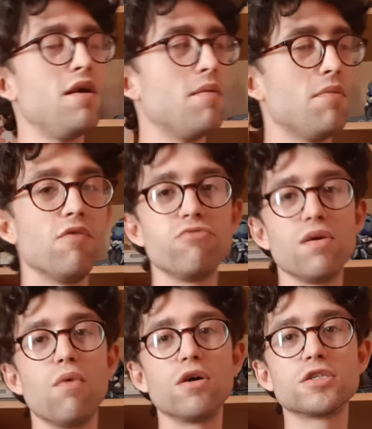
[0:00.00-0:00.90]
but
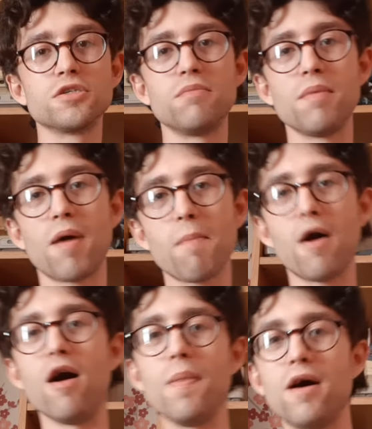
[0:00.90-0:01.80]
re-watching them with my
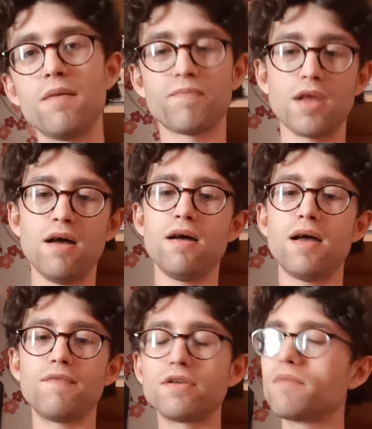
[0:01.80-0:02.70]
partner,
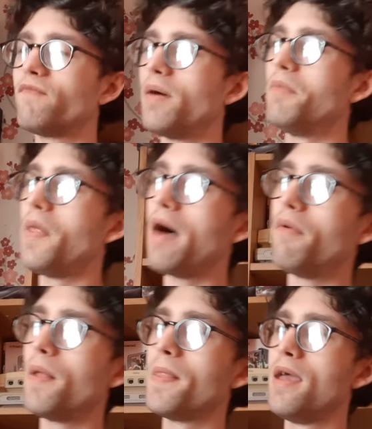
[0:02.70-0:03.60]
having some fun with that
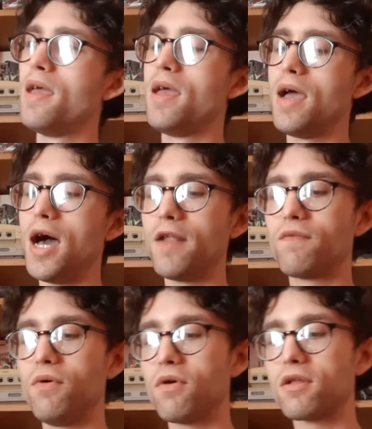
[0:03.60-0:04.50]
one. And of
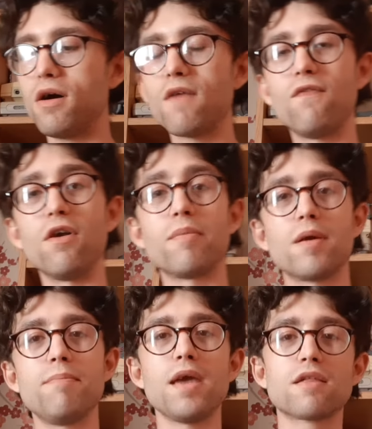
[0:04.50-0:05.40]
course, guys, follow me
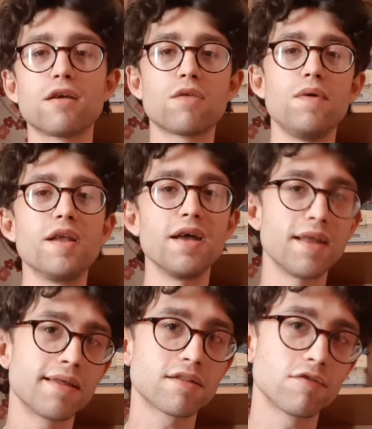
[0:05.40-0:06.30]
on Mixer, Twitter and
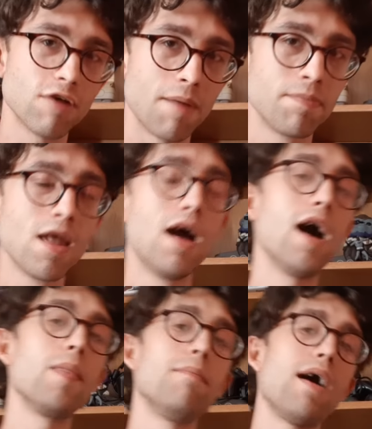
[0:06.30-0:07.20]
Instagram
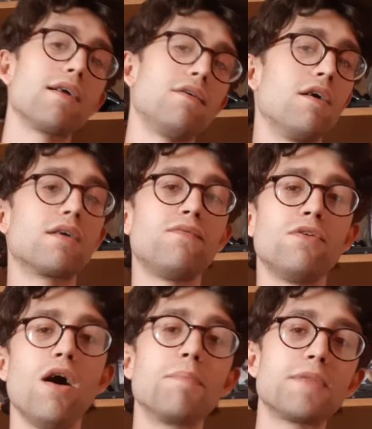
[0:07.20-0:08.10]
at the Mad Kiger
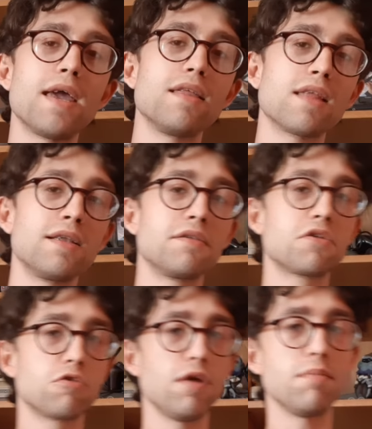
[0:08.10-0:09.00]
for updates and
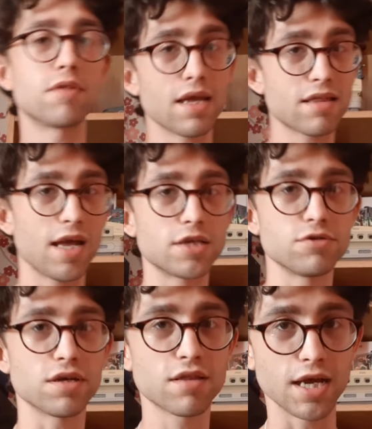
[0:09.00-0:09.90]
streams,
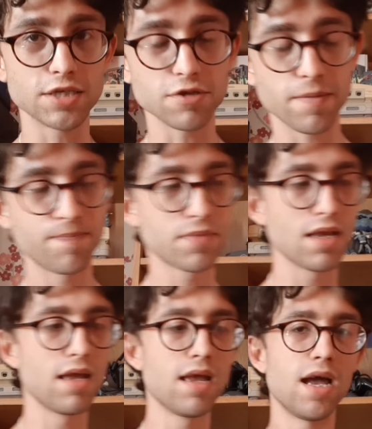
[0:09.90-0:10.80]
etc, etc.
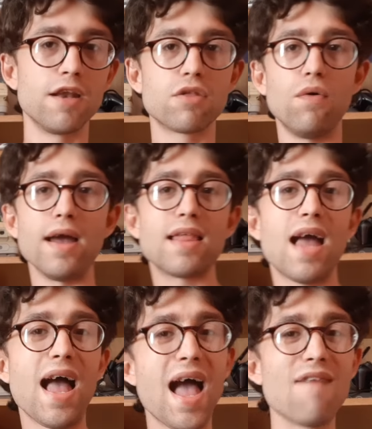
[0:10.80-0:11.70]
And as always,
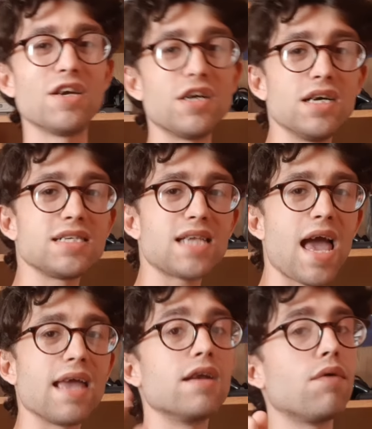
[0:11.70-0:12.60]
have a nice
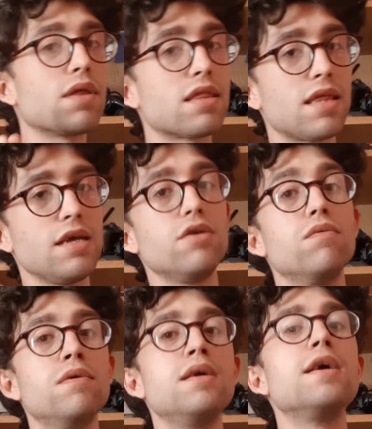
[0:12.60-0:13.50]
day, and I will see
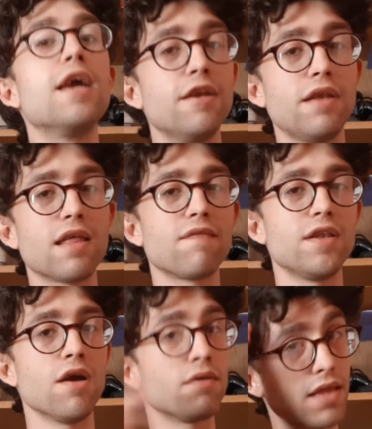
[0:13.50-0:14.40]
you in the next
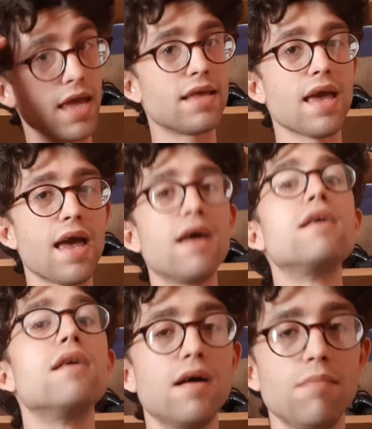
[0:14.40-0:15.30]
video. Take care and